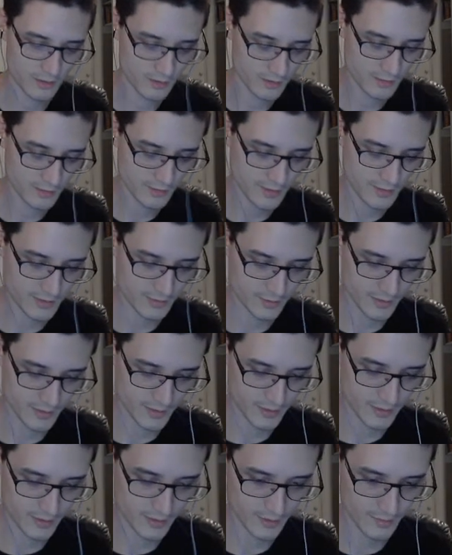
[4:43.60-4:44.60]
Let's do
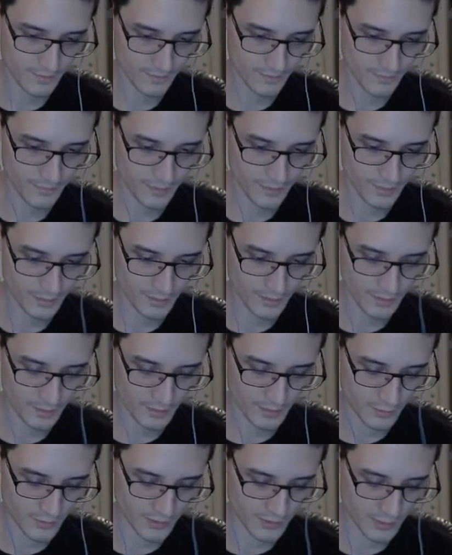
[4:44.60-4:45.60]
this.
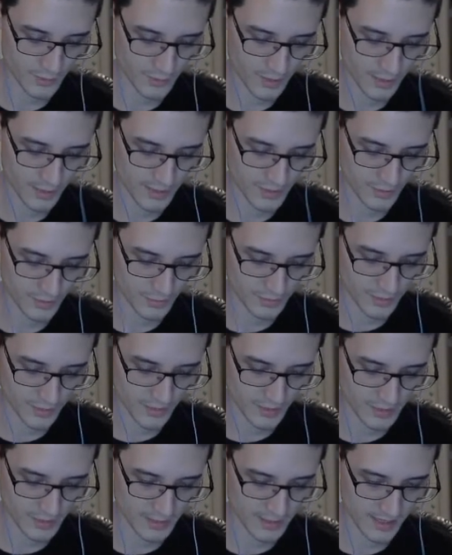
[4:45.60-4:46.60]
It'll relocate, so I won't take
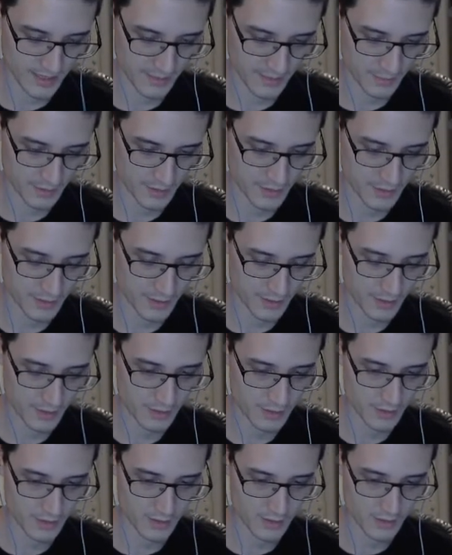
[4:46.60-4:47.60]
any damage.
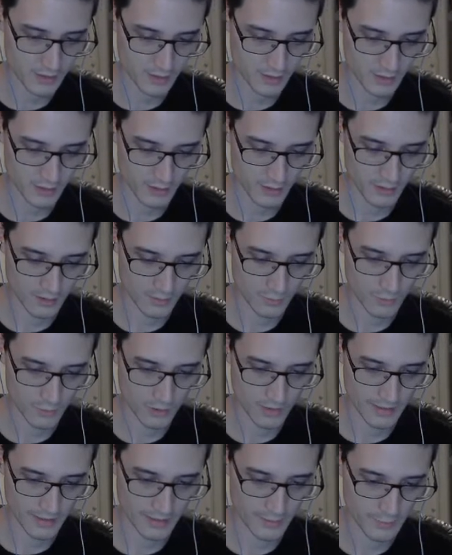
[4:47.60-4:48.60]
Well,
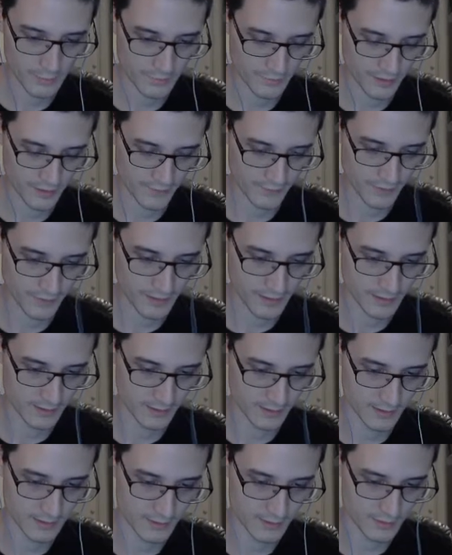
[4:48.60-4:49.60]
I don't forget anything
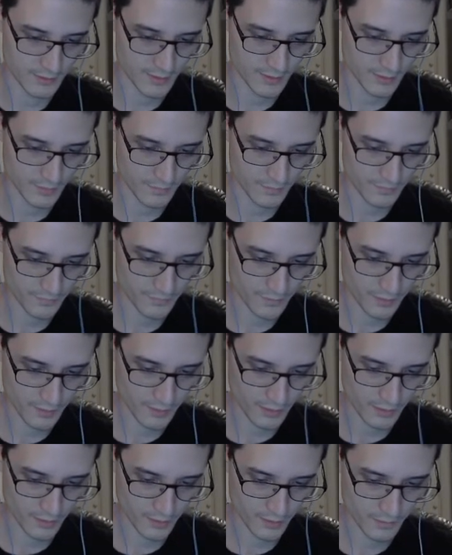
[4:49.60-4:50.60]
either, so yeah,
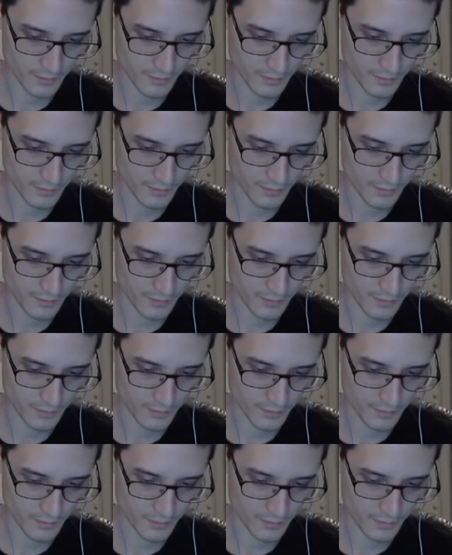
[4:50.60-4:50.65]
alright.